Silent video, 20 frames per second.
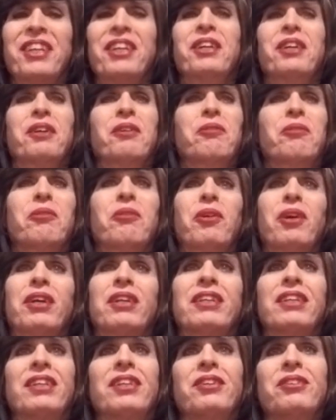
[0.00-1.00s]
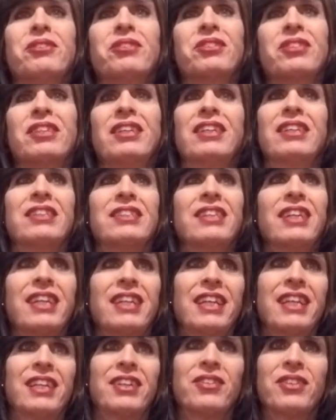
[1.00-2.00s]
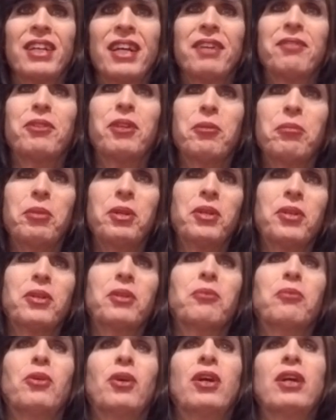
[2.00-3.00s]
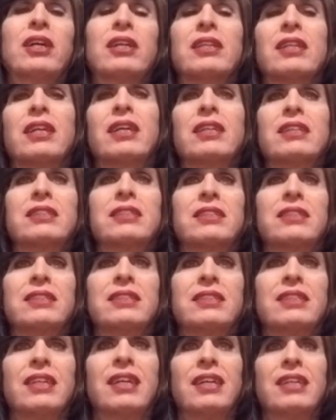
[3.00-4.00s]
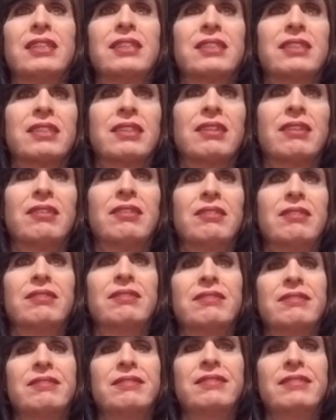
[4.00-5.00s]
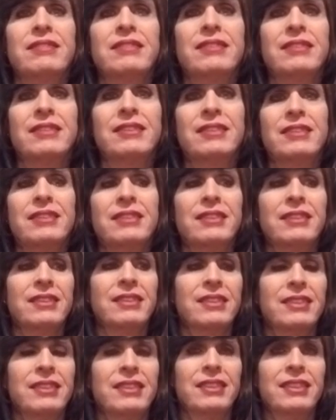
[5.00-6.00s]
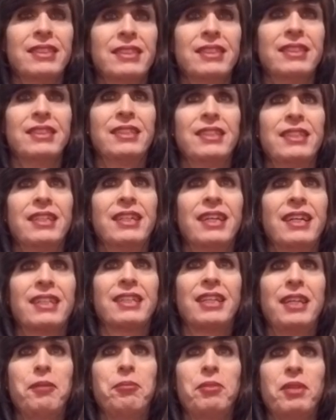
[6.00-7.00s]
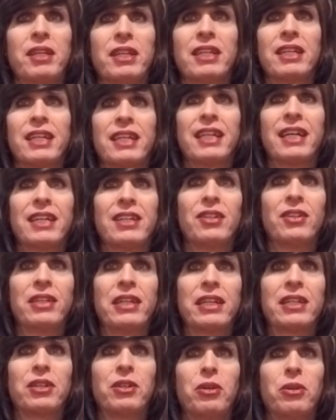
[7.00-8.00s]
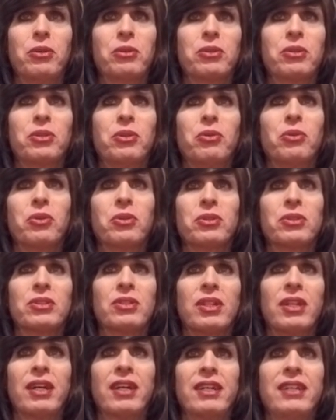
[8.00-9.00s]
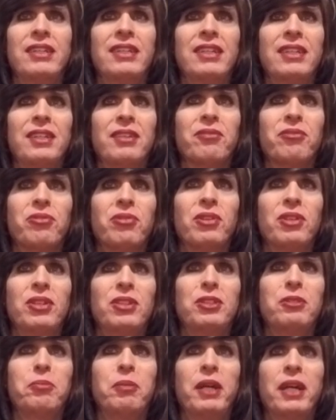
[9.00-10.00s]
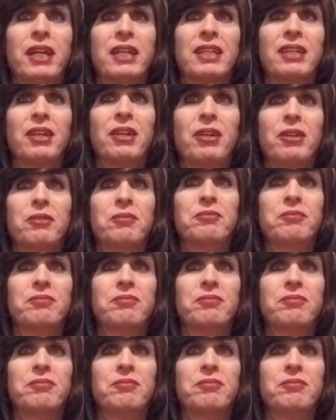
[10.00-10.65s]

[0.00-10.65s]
No beer? One and everything. Yeah, what they don't have their beer and wine license yet, so. Oh. I keep thinking I got all that cold Coors Light in the fridge well,